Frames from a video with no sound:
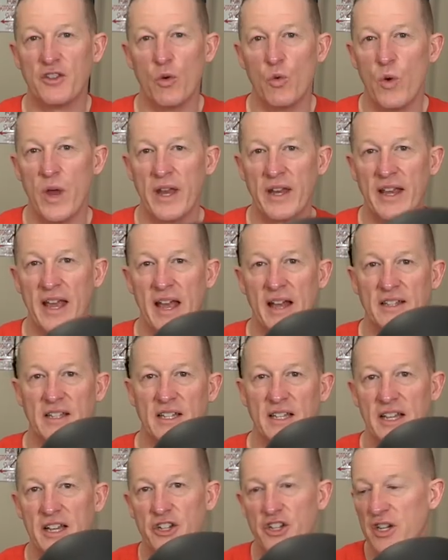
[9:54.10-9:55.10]
the wind
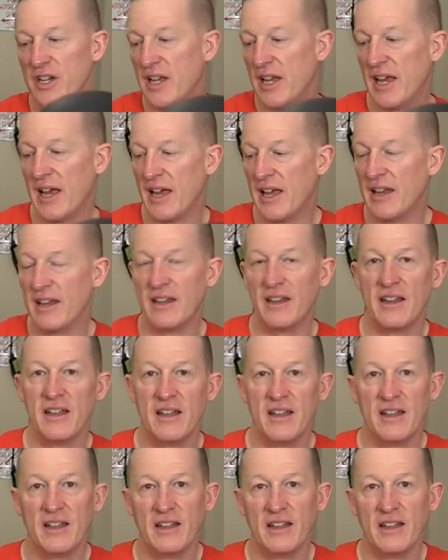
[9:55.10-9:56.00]
cancellation and